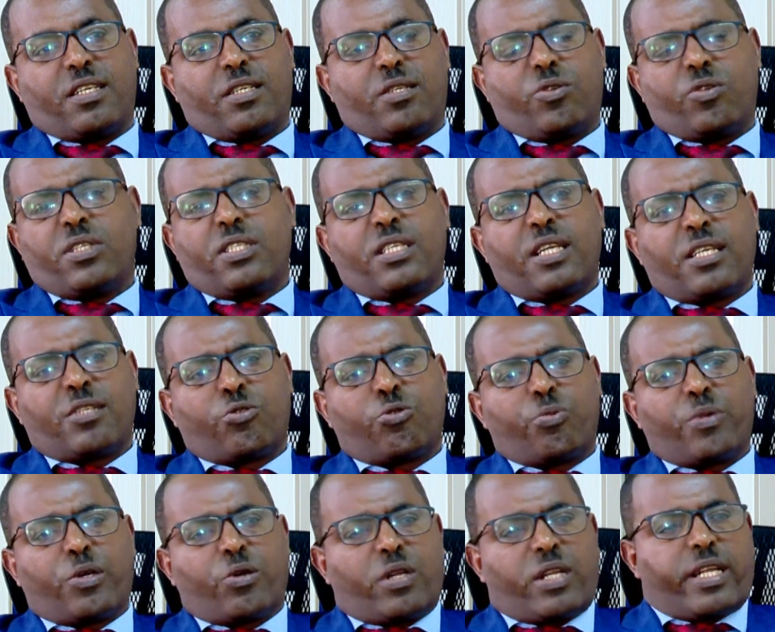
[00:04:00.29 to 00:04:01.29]
So this has to
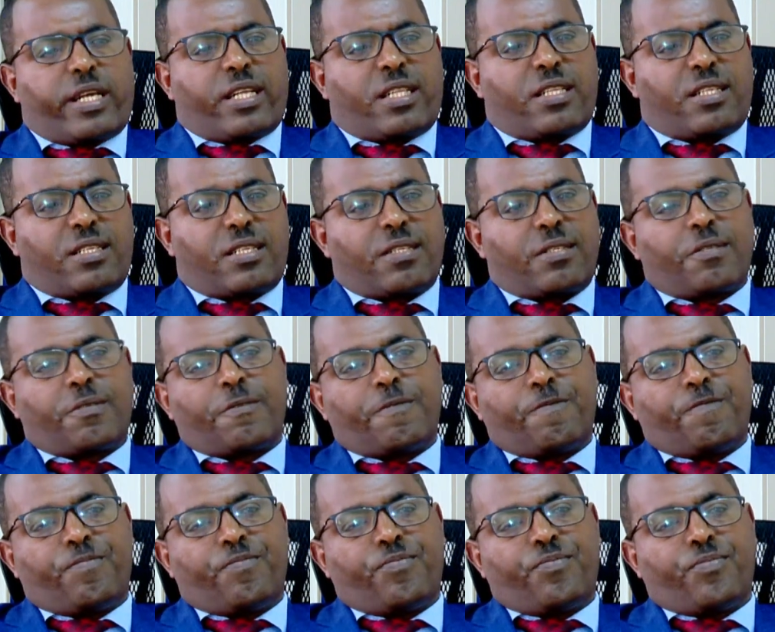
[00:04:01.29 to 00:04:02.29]
be corrected.
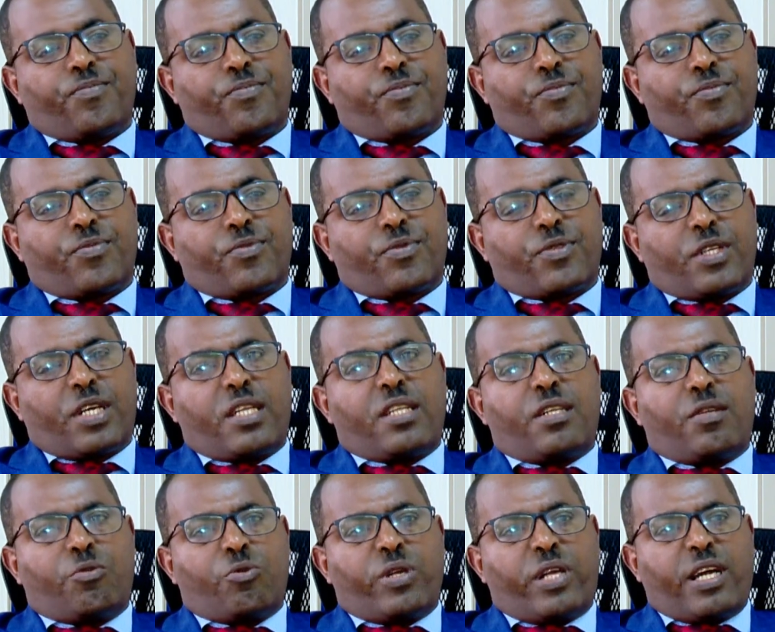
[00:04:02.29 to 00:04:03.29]
And
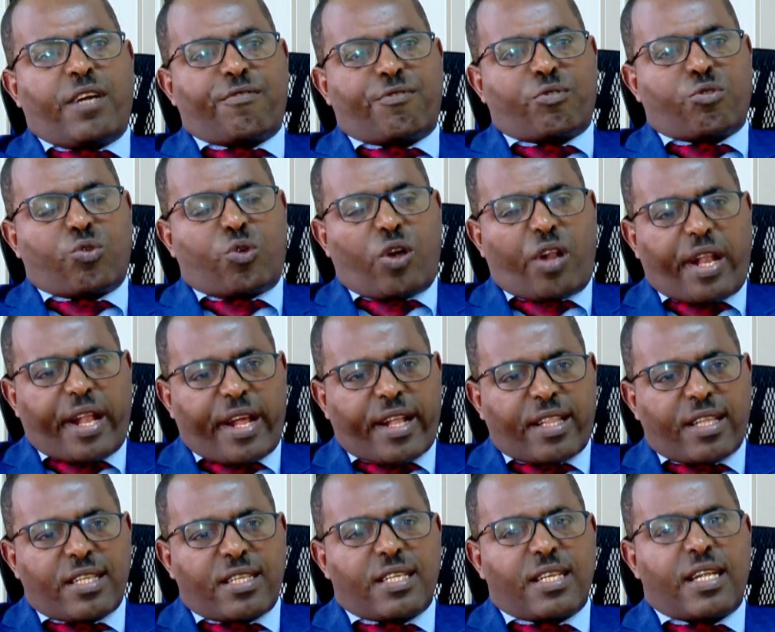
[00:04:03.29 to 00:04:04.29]
we have to correct
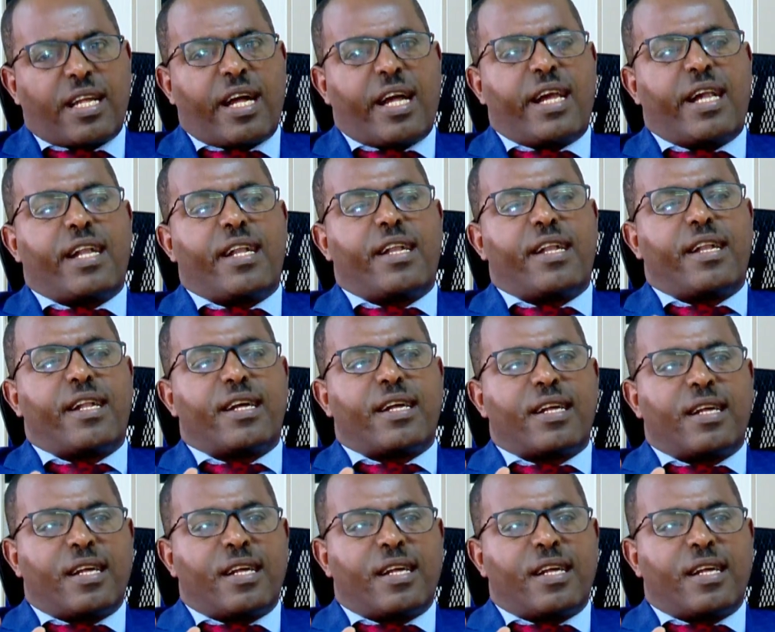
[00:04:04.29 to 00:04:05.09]
it and